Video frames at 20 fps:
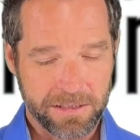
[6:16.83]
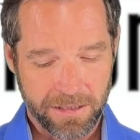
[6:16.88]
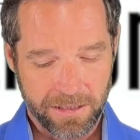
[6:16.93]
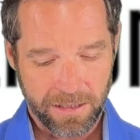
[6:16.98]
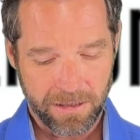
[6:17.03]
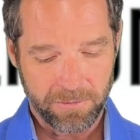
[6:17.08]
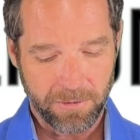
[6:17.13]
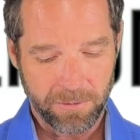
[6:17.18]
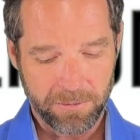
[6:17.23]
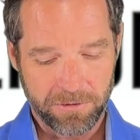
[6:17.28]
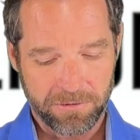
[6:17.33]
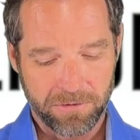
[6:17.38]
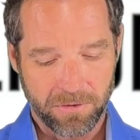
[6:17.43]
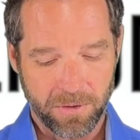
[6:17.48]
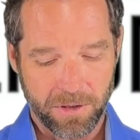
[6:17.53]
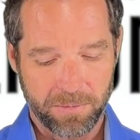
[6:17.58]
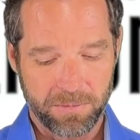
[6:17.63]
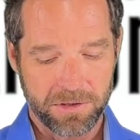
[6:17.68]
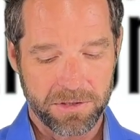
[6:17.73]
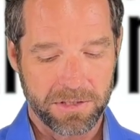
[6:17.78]
Again, remember
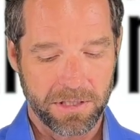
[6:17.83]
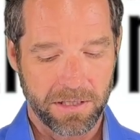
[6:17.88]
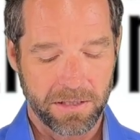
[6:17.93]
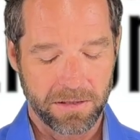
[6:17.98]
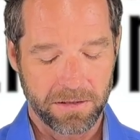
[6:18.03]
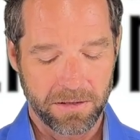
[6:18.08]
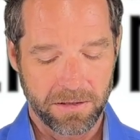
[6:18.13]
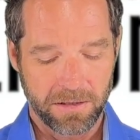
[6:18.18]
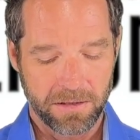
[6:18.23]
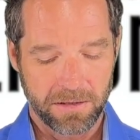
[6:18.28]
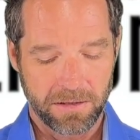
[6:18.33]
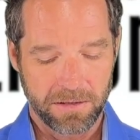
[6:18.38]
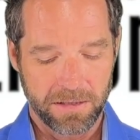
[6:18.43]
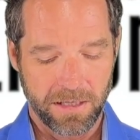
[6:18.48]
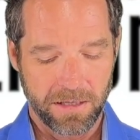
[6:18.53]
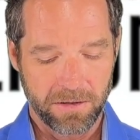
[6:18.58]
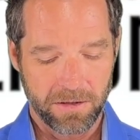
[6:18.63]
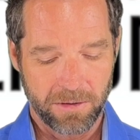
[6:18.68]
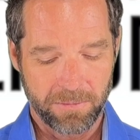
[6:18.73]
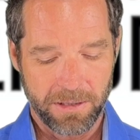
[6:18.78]
40% of
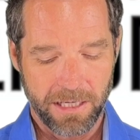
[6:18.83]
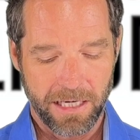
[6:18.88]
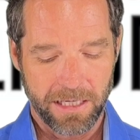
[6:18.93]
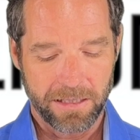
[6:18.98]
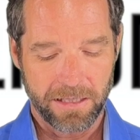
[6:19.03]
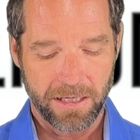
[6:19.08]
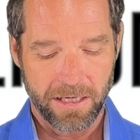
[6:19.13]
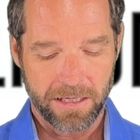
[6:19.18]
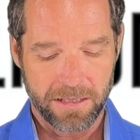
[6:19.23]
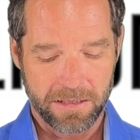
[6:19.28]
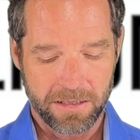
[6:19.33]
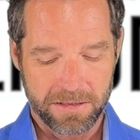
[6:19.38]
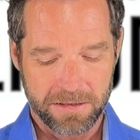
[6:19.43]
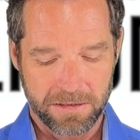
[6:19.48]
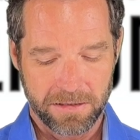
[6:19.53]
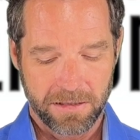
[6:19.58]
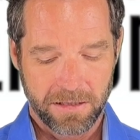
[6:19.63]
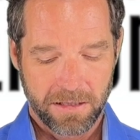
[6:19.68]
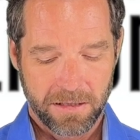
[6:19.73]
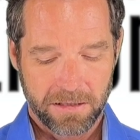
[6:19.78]
the area behind the head
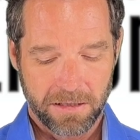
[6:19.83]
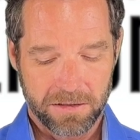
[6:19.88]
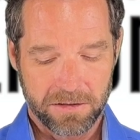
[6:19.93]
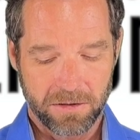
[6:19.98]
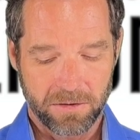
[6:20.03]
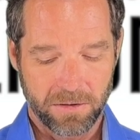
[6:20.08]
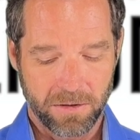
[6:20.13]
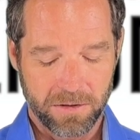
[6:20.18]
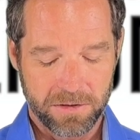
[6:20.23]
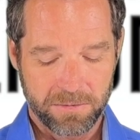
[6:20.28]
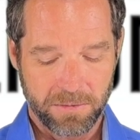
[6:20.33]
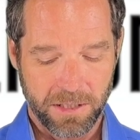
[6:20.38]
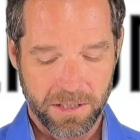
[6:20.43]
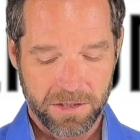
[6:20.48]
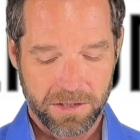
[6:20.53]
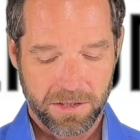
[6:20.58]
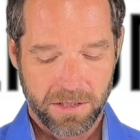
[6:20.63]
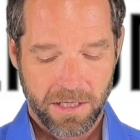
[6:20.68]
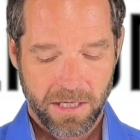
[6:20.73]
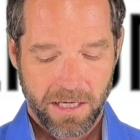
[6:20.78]
doesn't grow as
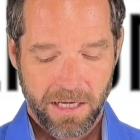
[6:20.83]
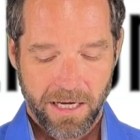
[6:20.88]
much.